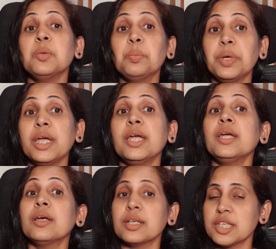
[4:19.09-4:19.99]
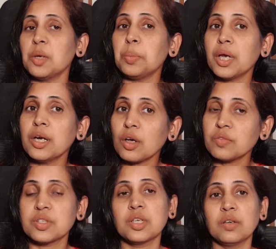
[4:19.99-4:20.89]
being recipient of
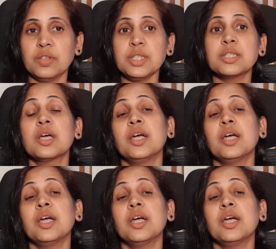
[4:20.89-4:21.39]
service